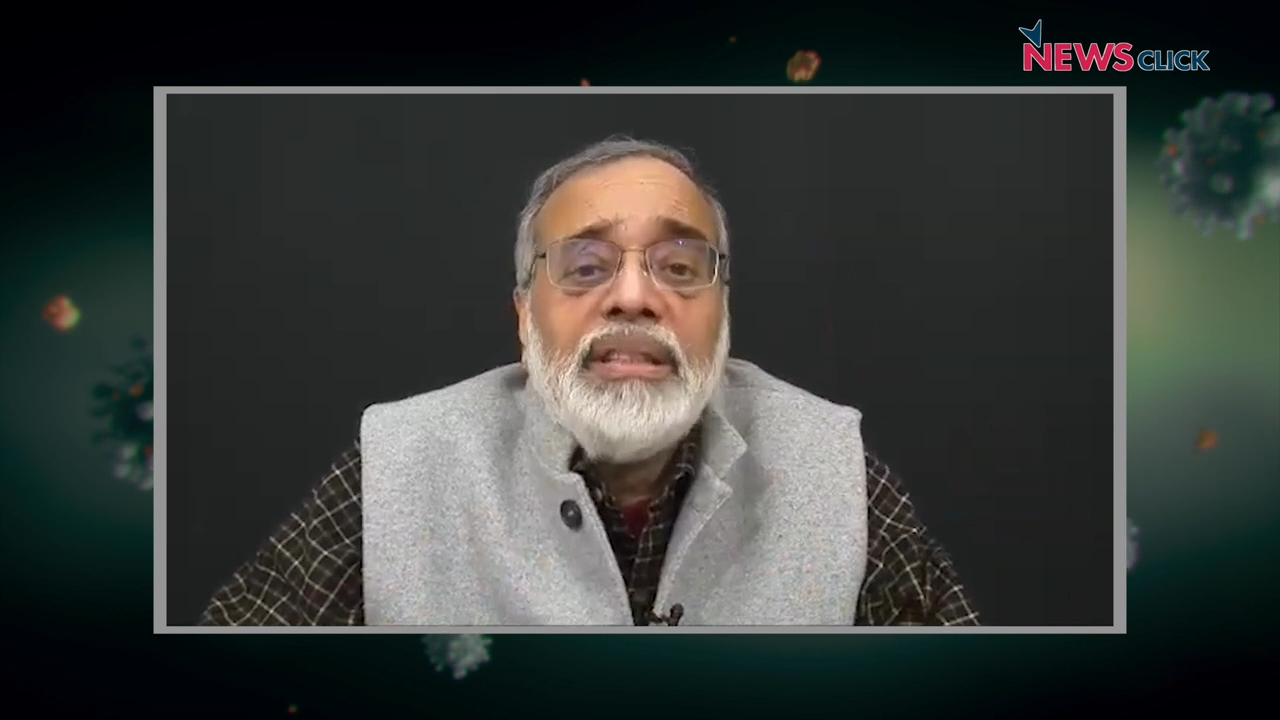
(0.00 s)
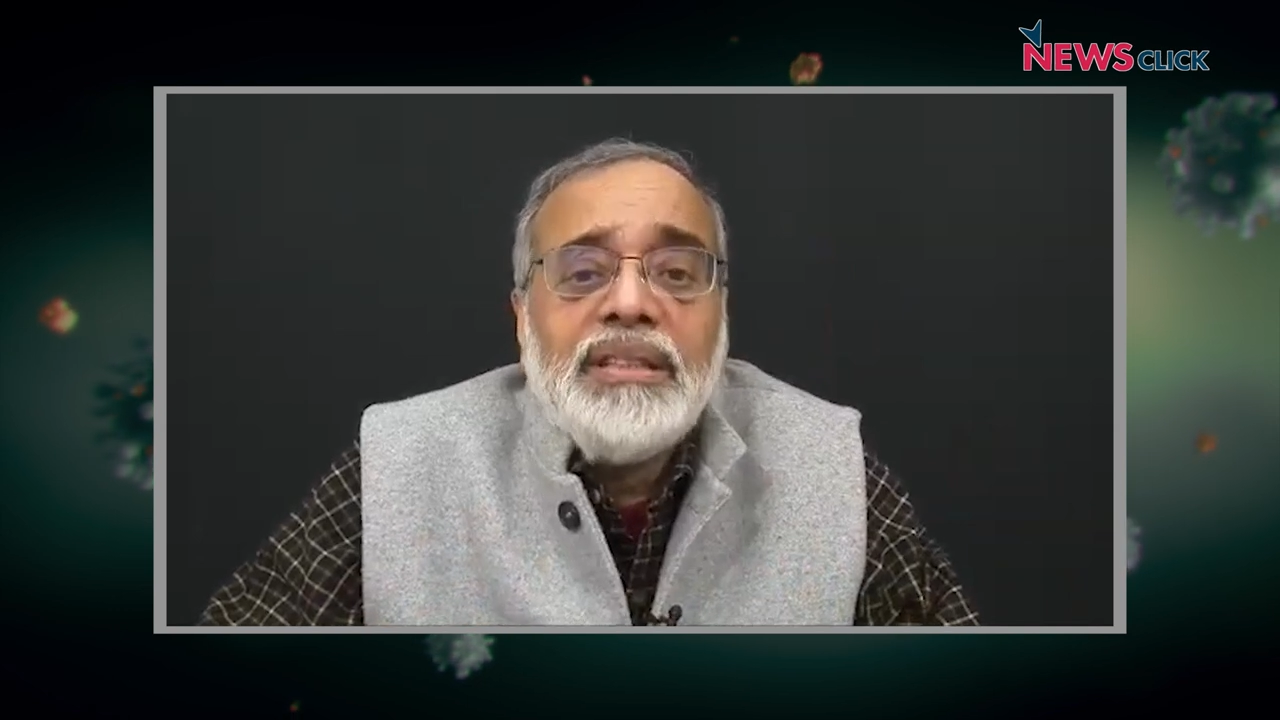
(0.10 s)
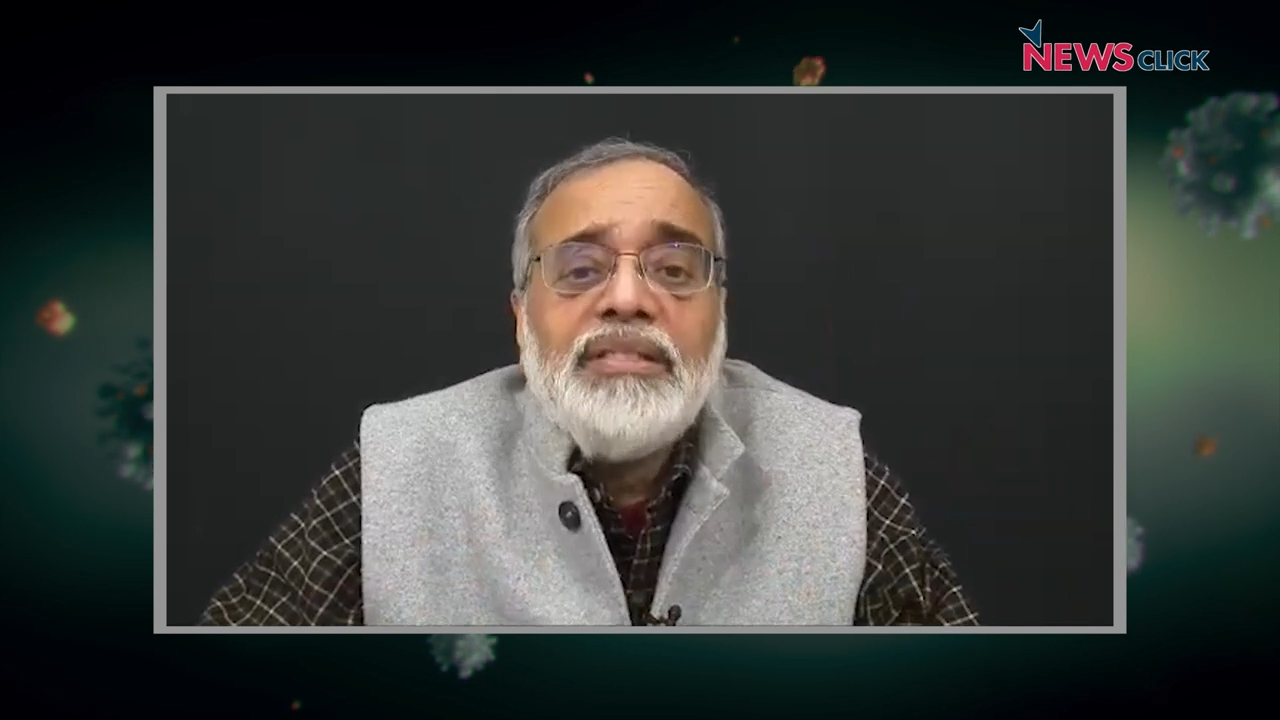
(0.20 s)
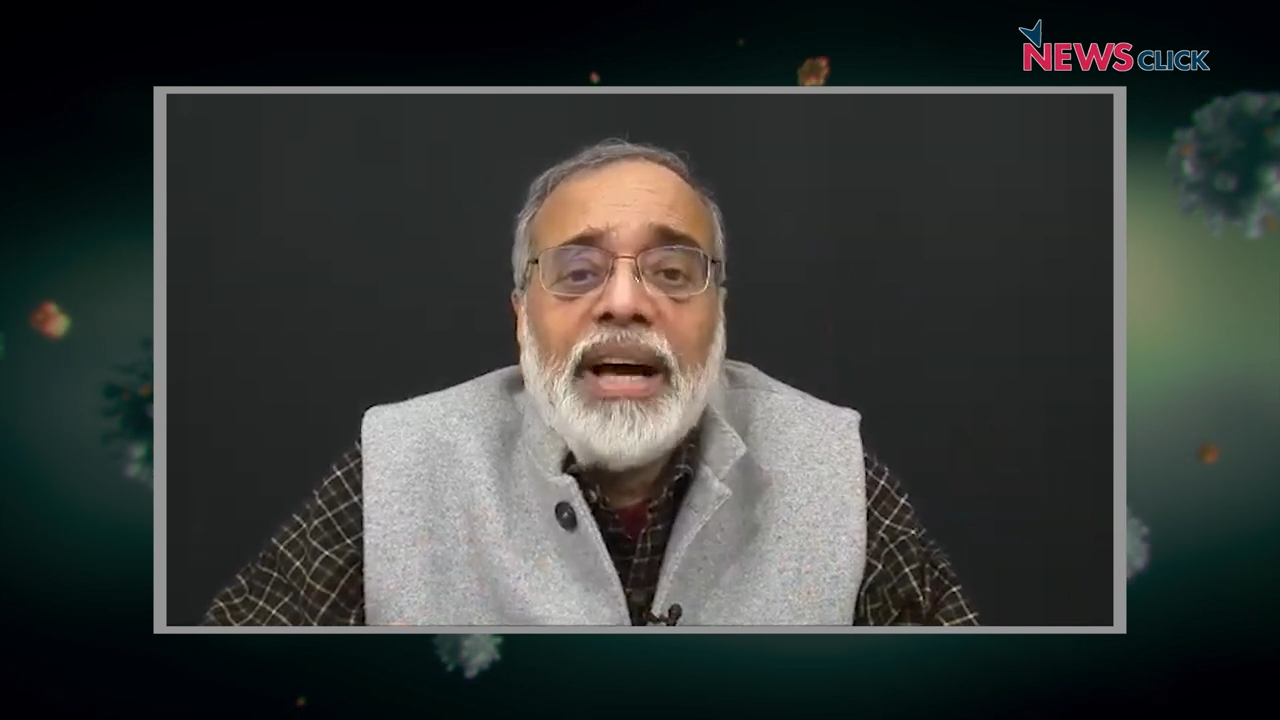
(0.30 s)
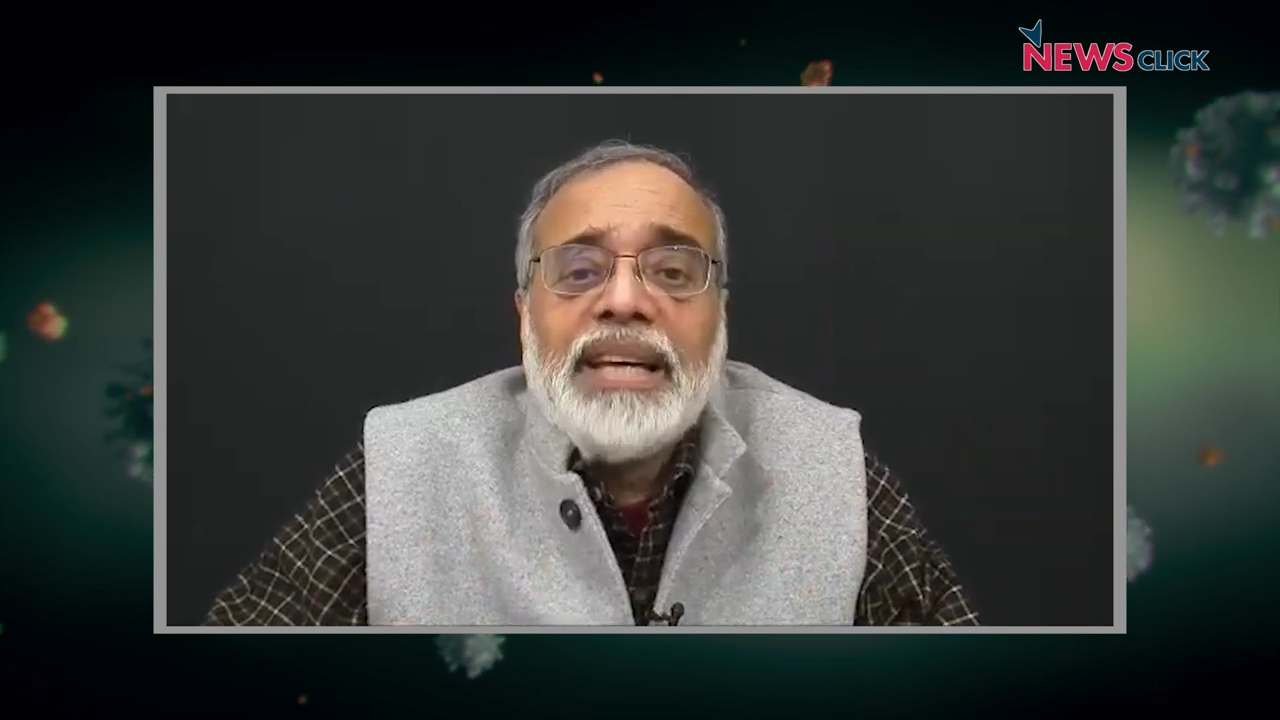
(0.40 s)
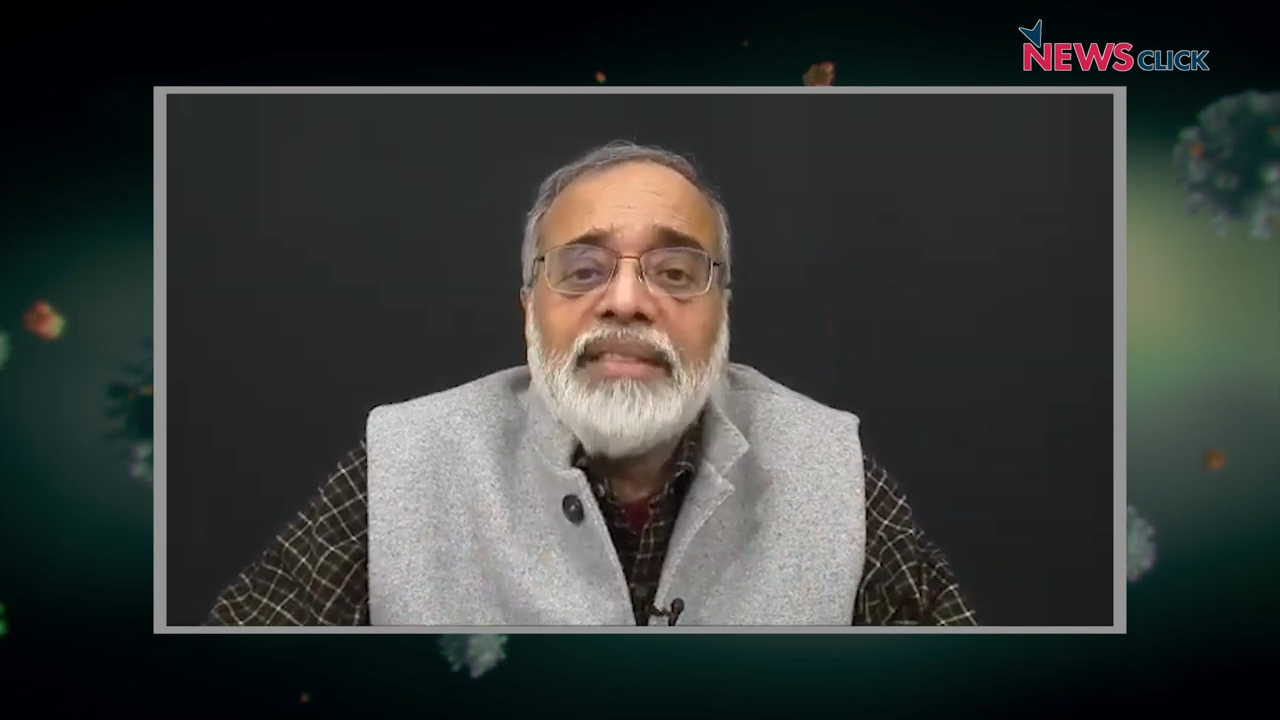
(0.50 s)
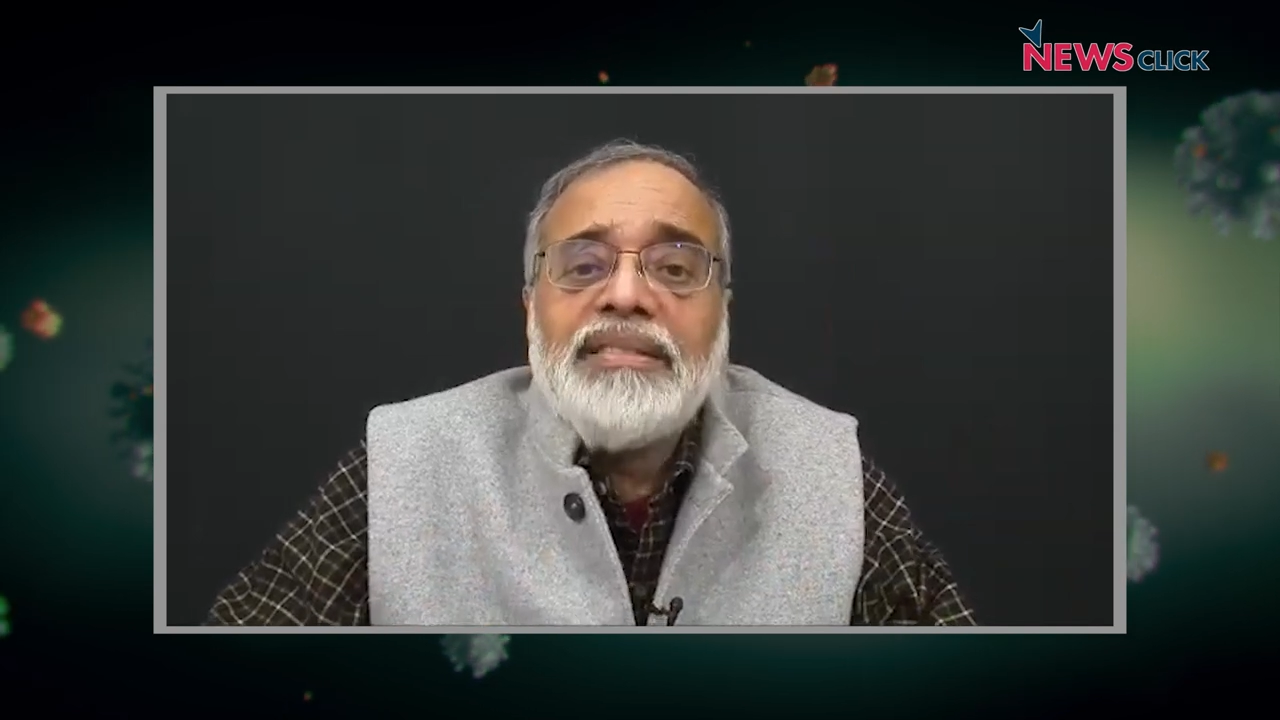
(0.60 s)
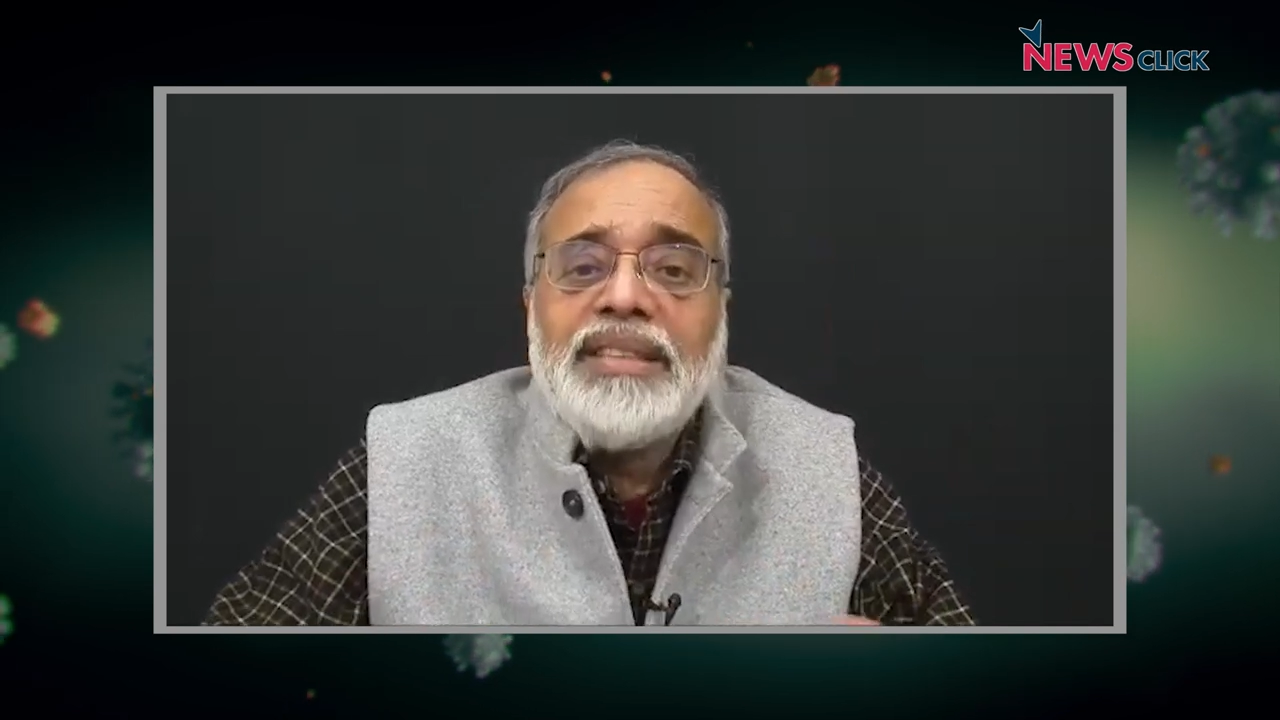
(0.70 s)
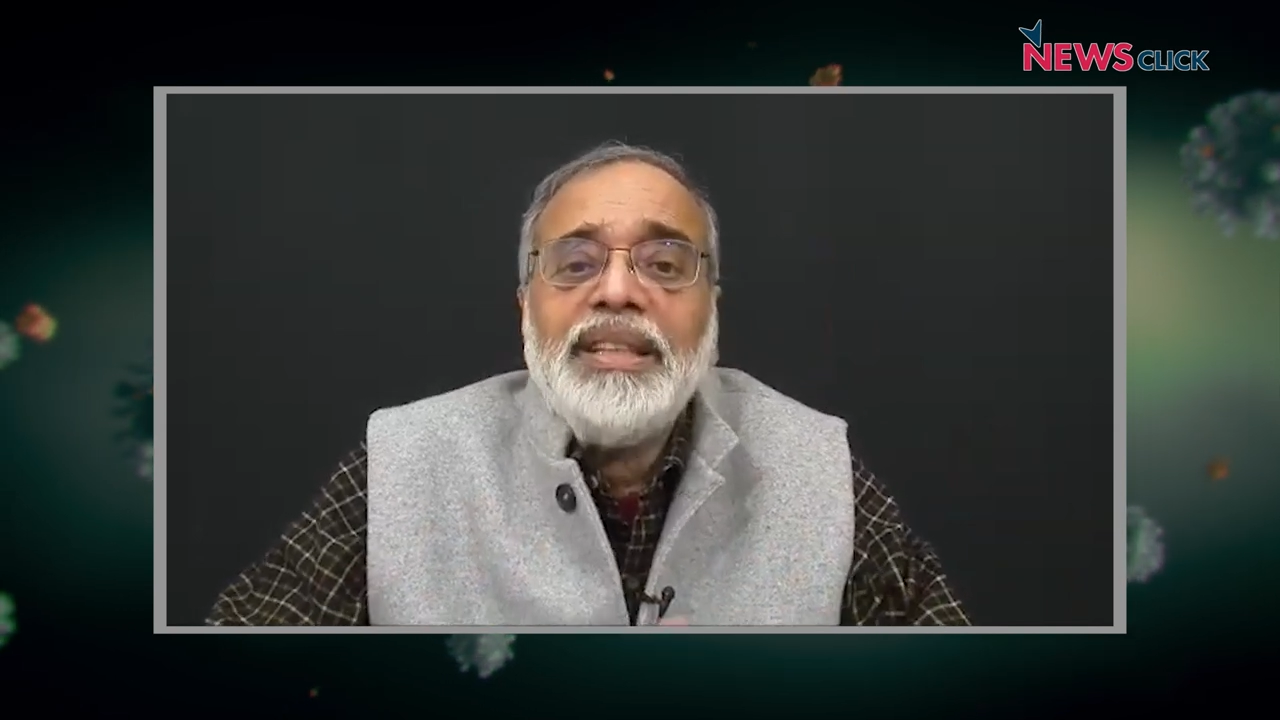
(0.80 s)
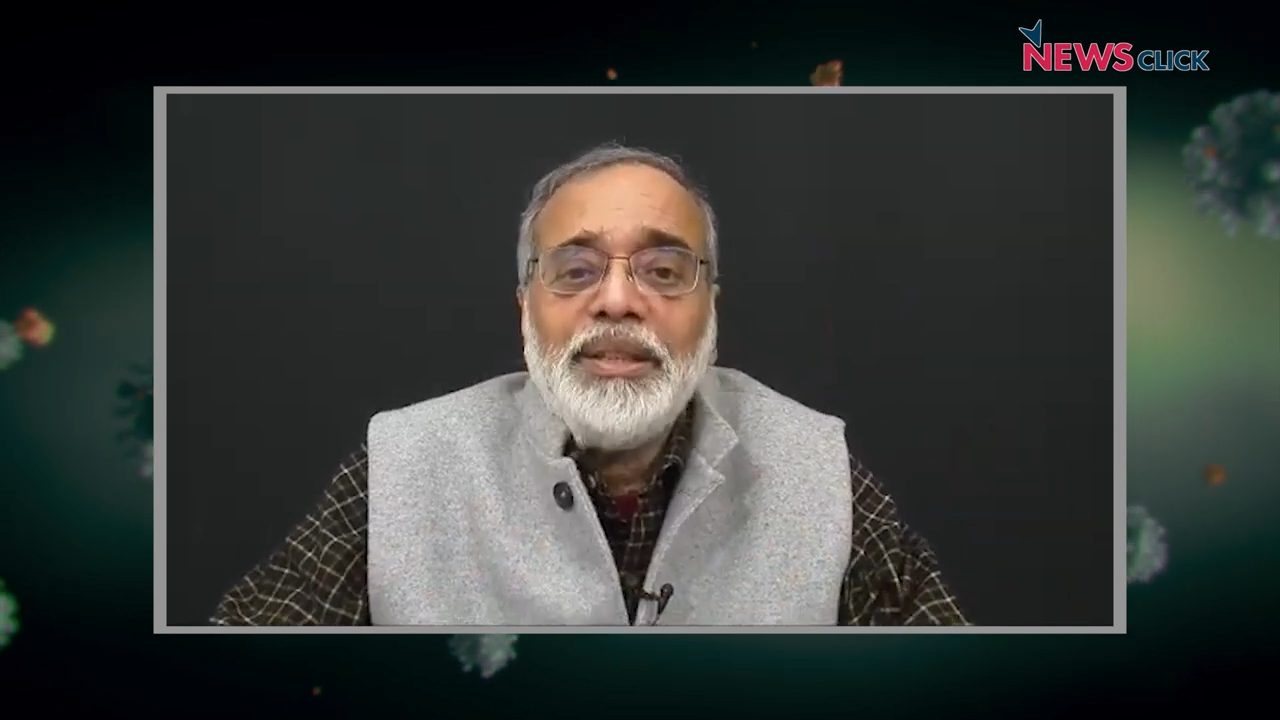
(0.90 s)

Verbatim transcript: this virus.